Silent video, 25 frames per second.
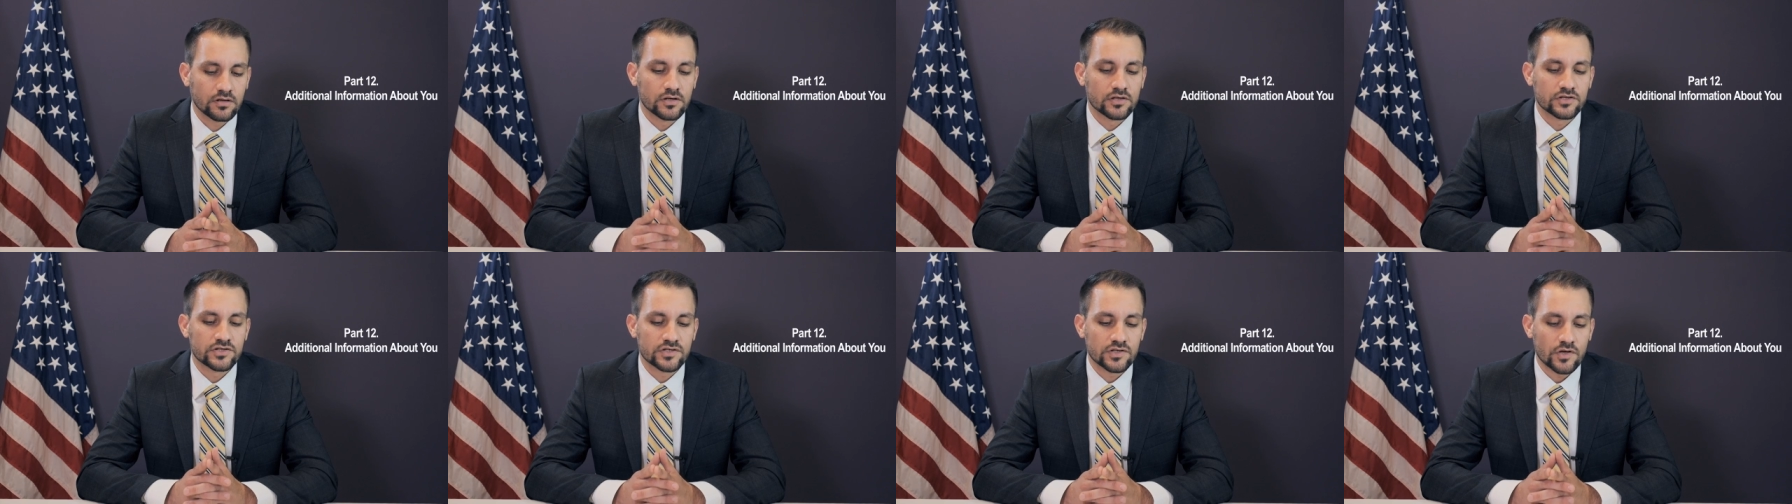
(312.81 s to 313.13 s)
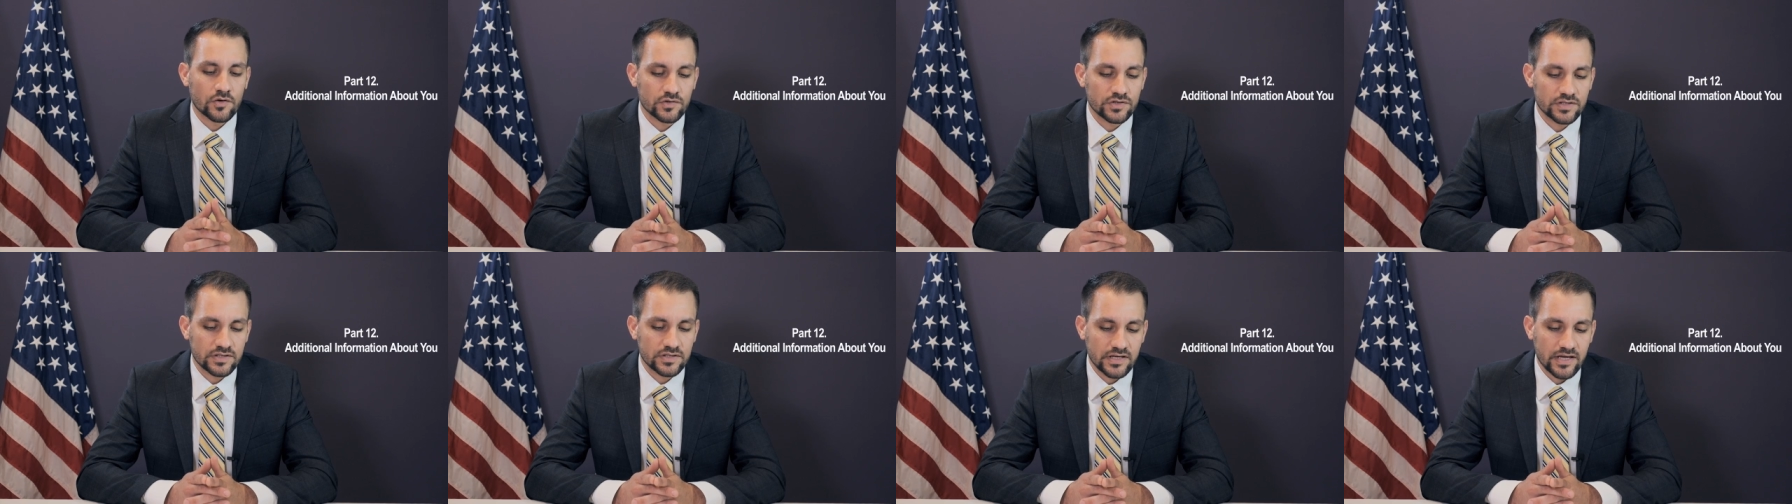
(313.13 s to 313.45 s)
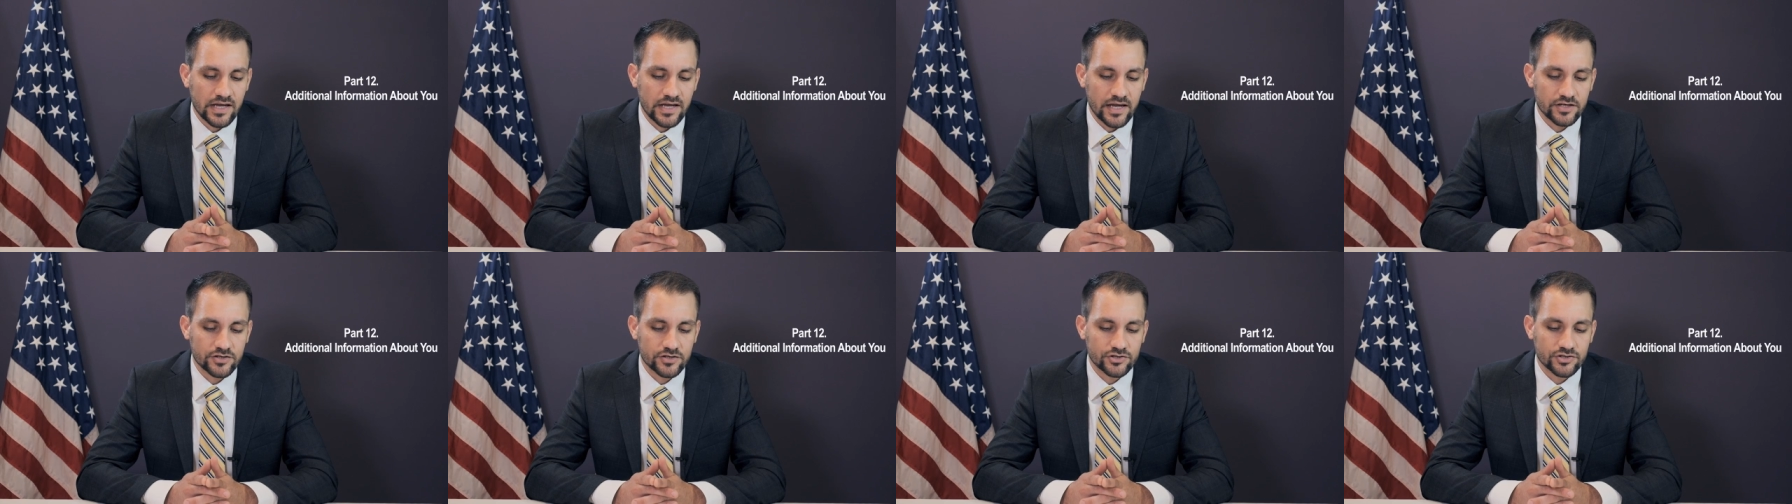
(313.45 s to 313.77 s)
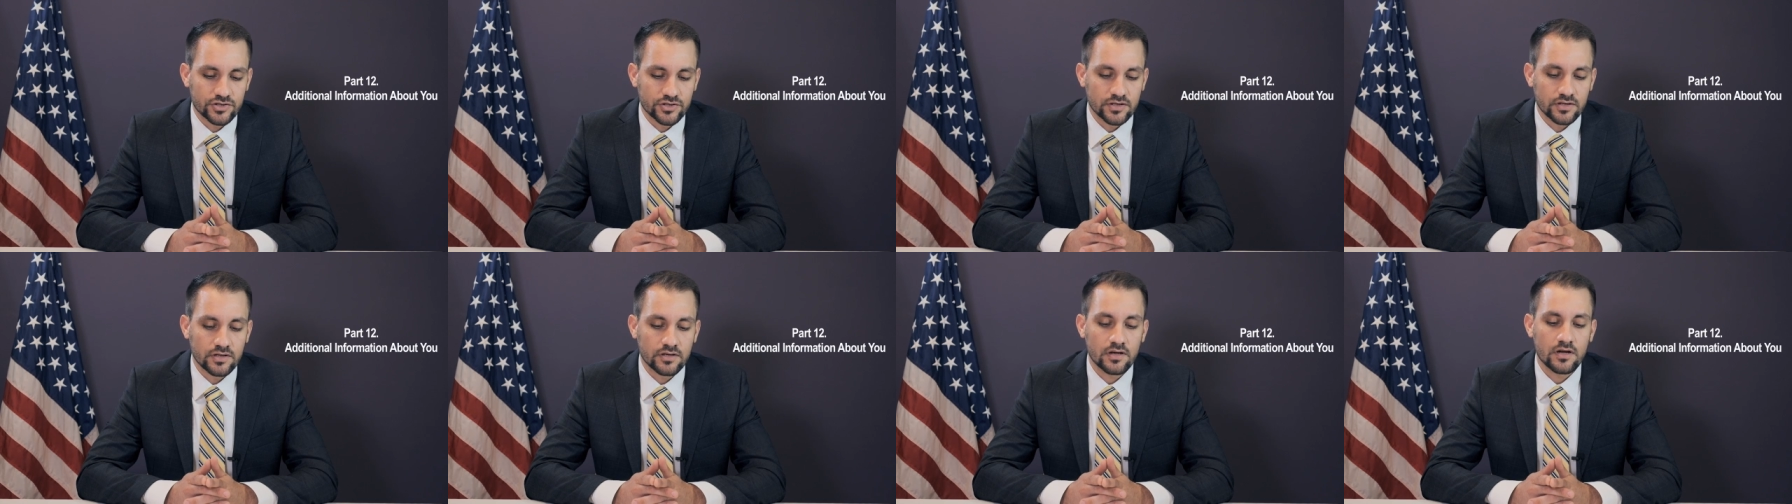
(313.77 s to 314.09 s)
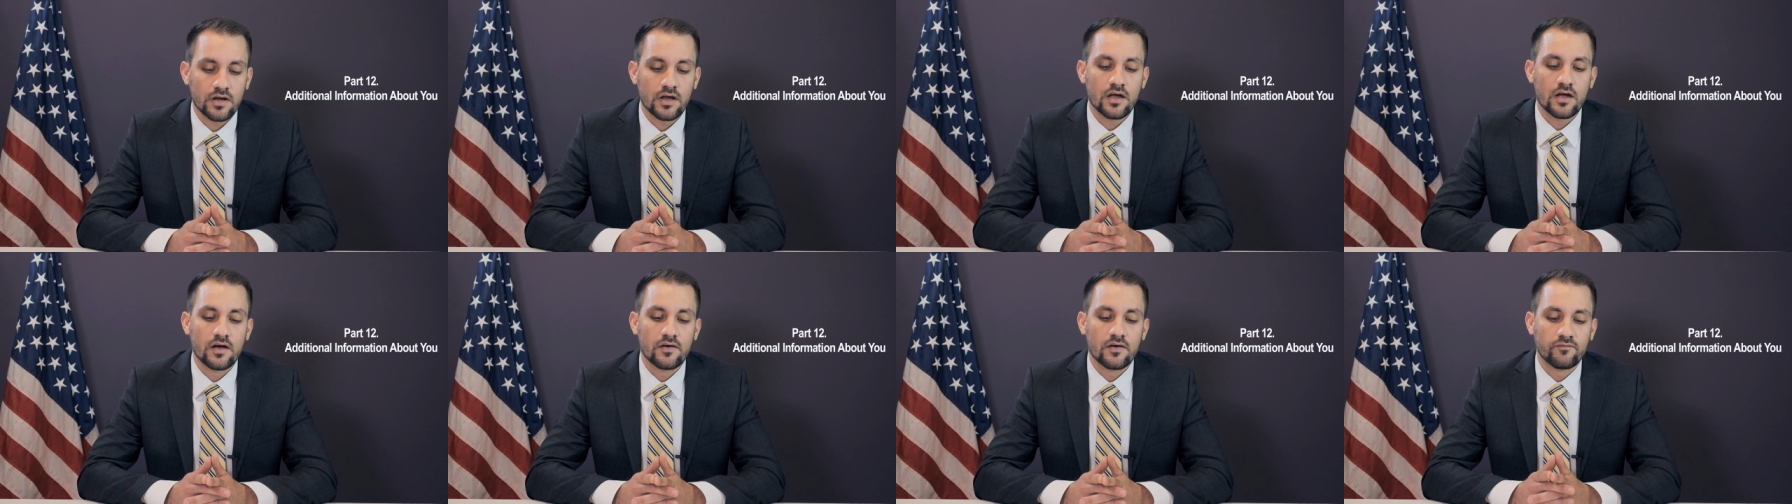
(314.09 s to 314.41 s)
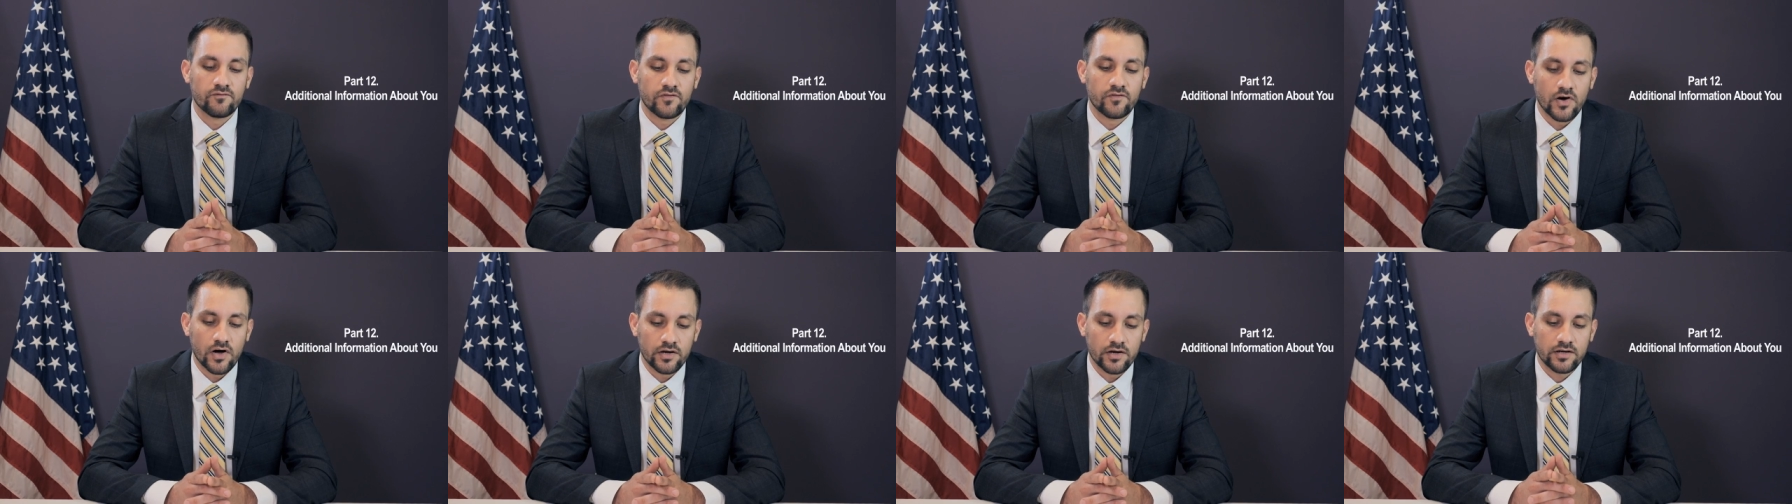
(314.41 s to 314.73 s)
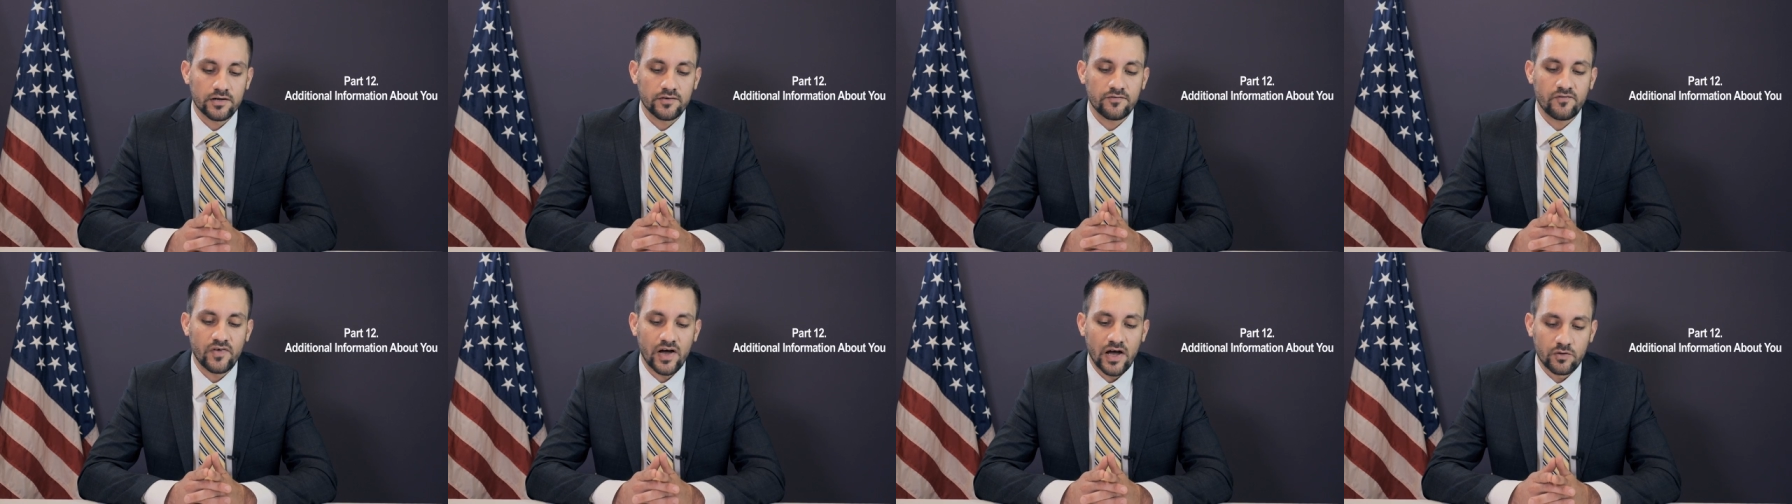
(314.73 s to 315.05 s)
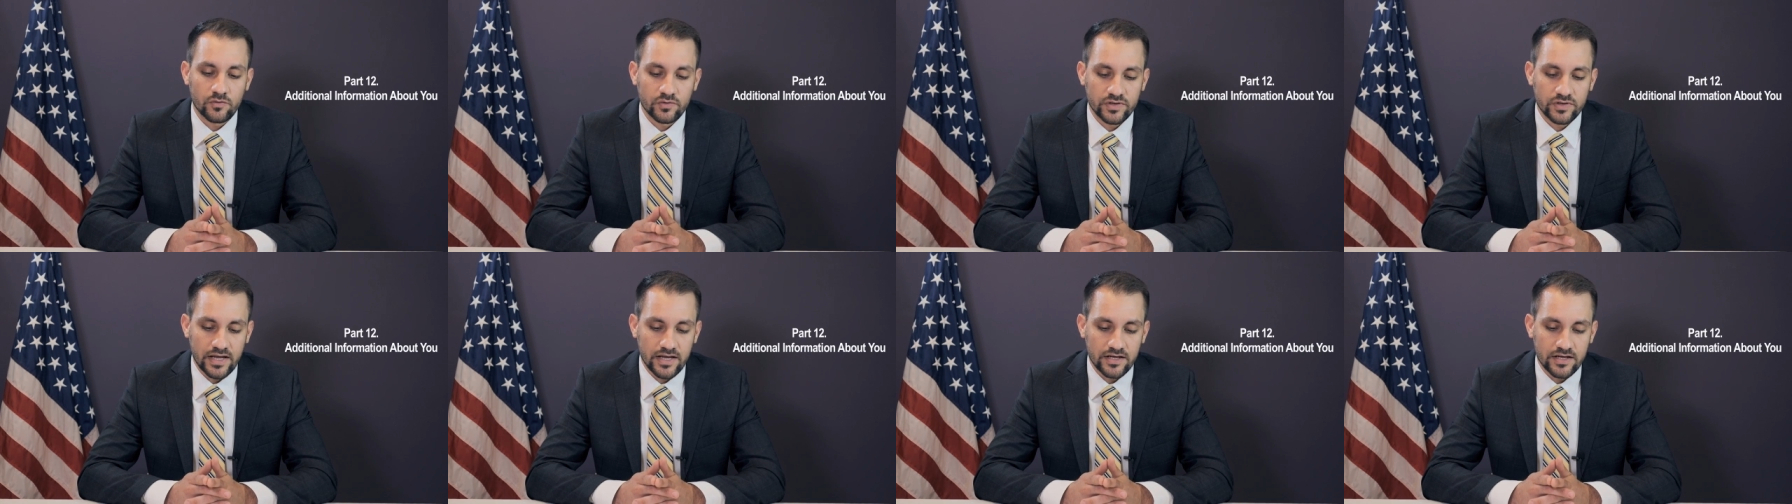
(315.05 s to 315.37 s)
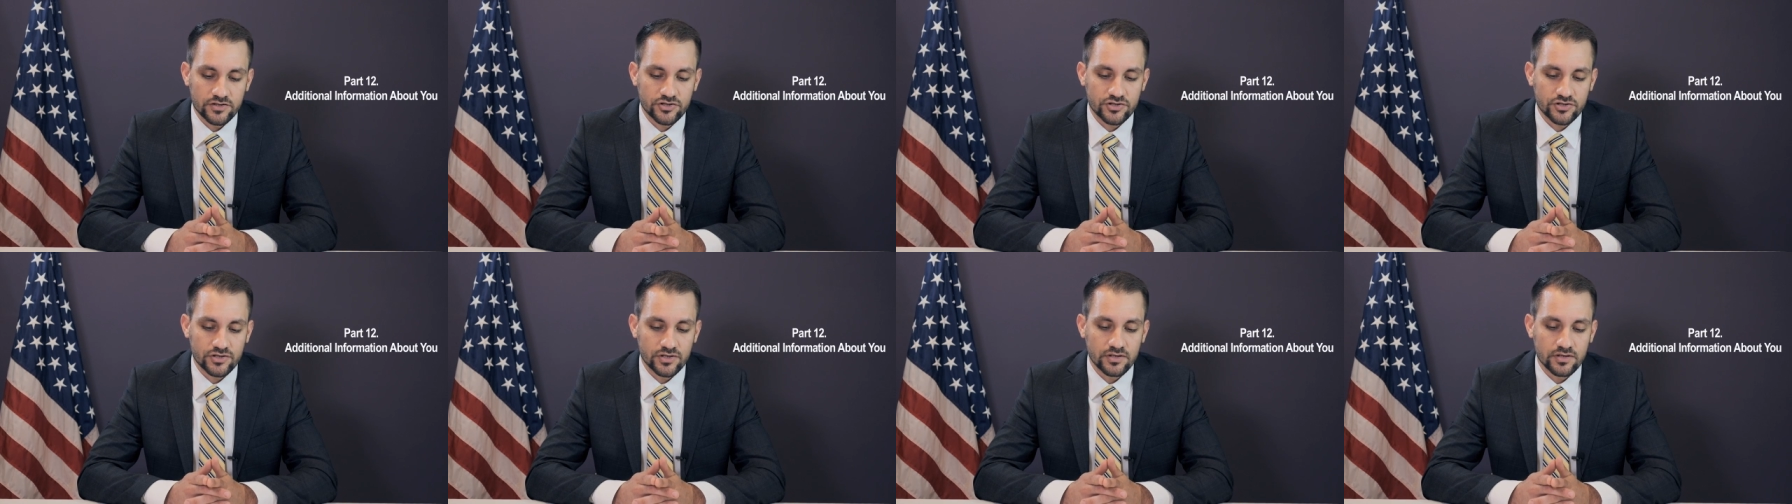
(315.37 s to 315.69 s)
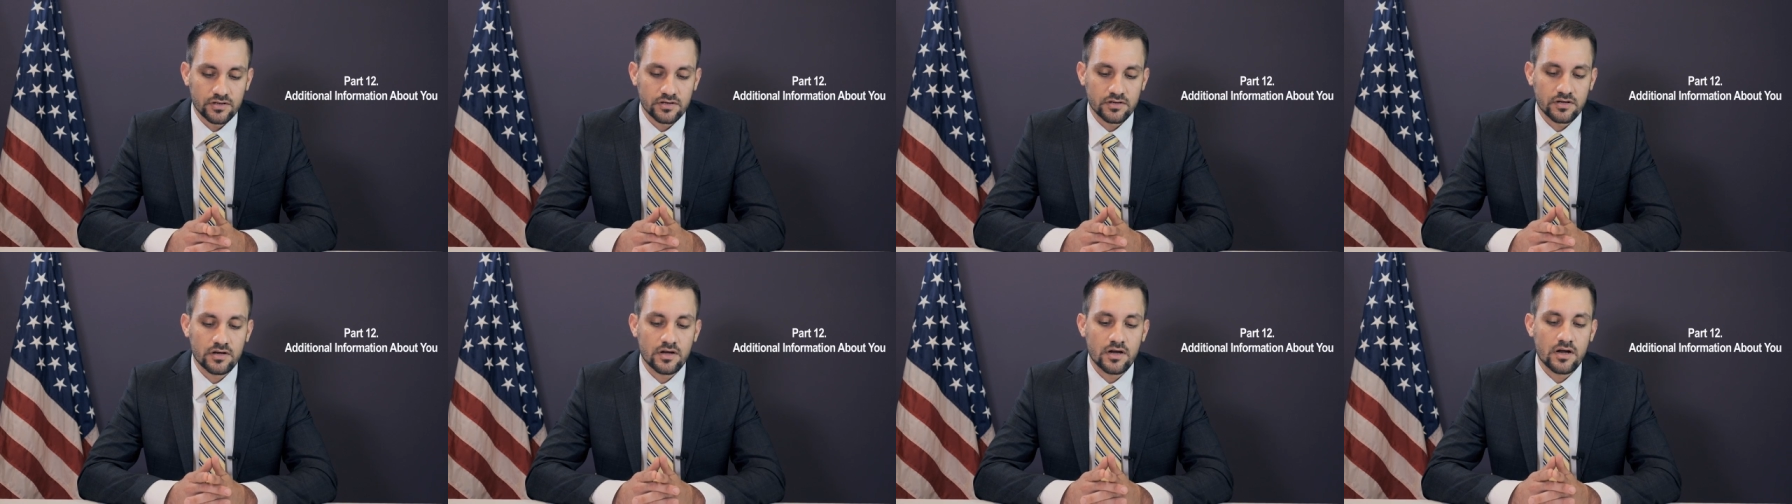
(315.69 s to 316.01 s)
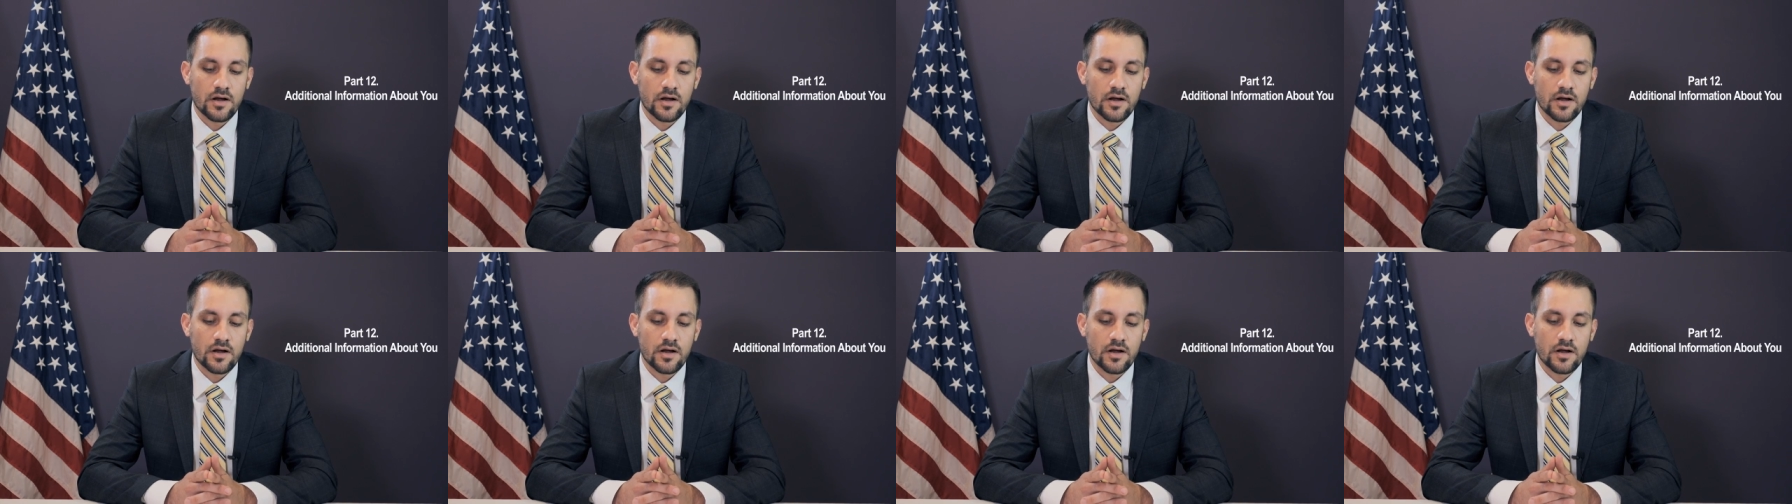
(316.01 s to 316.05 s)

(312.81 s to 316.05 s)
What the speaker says: association, fund, foundation,